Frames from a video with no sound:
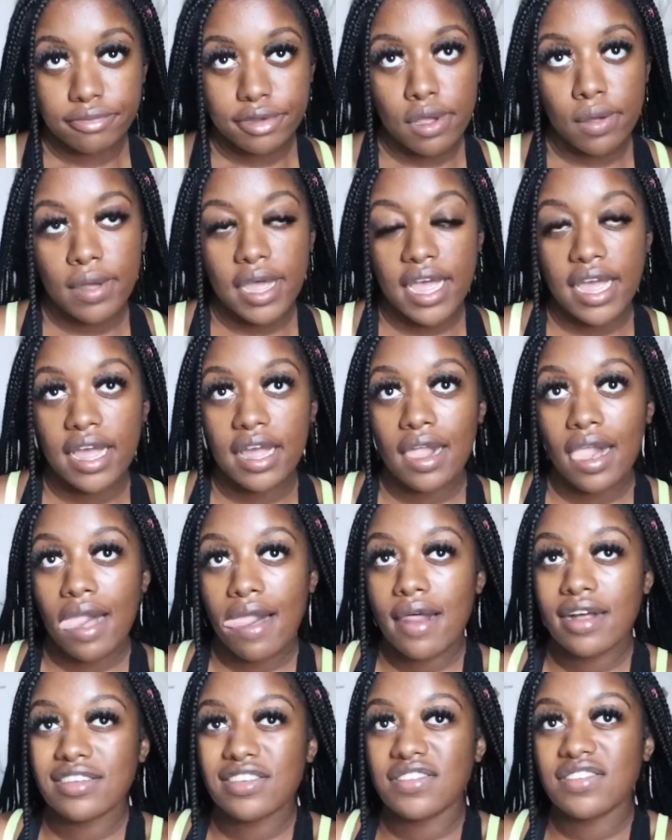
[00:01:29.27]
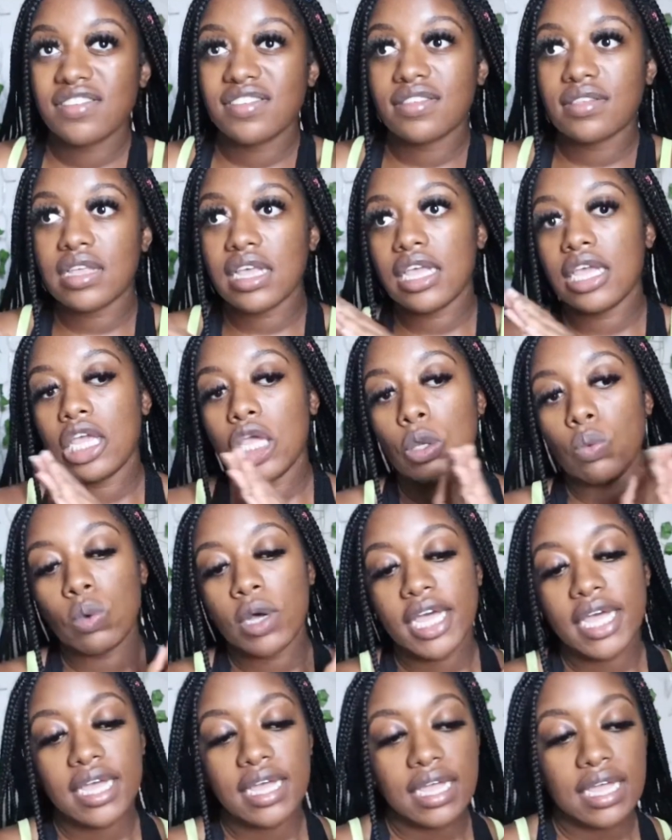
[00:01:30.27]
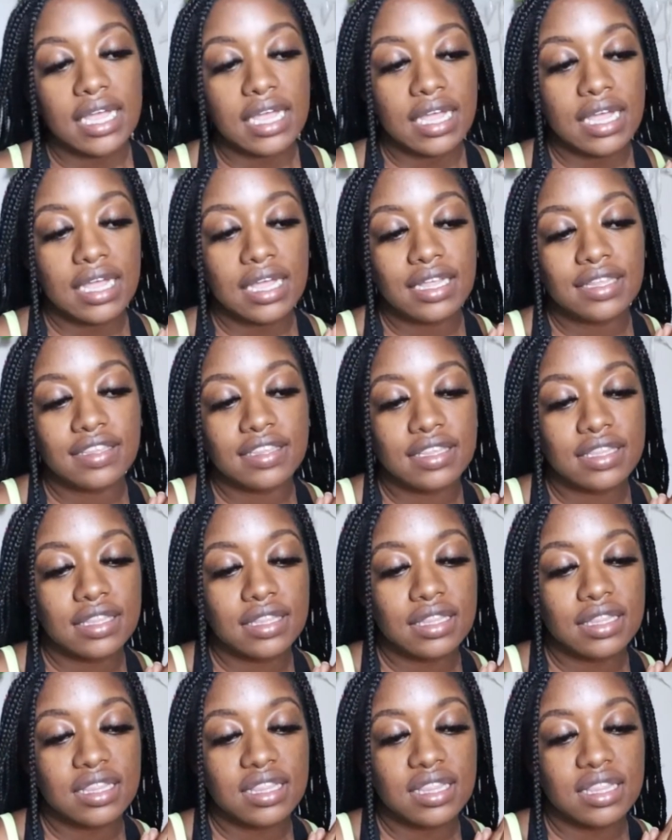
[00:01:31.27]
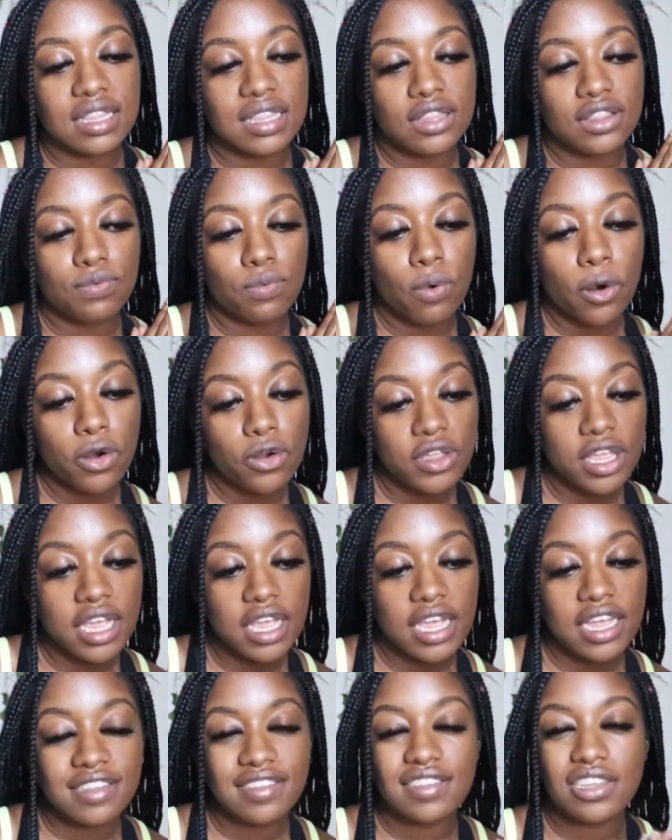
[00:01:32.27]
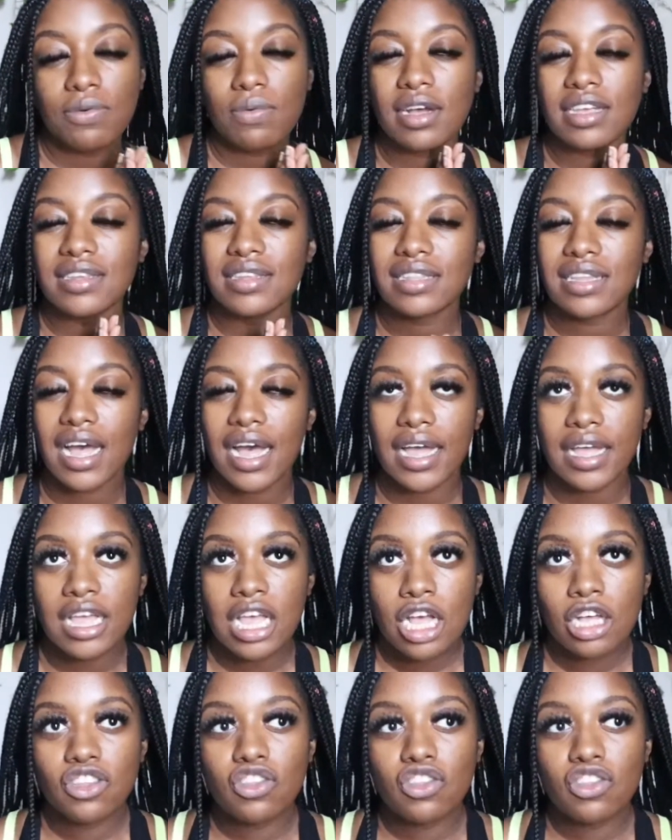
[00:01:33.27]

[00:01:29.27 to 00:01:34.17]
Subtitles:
Okay? See what is working and see what's not.